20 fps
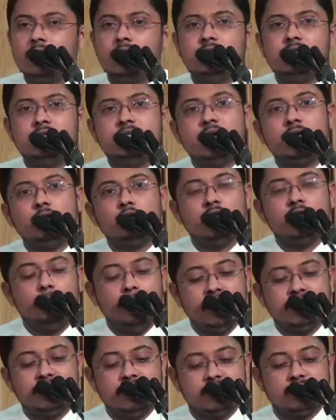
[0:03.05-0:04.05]
Stick to the
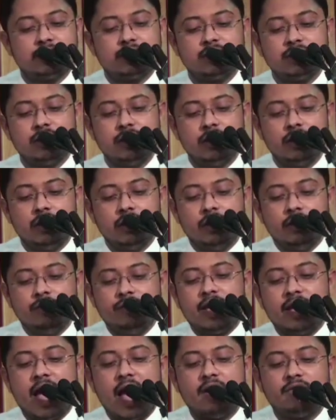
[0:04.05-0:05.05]
basics.
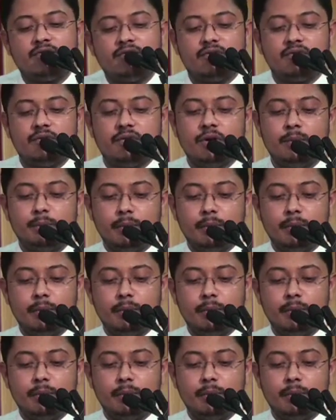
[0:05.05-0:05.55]
We have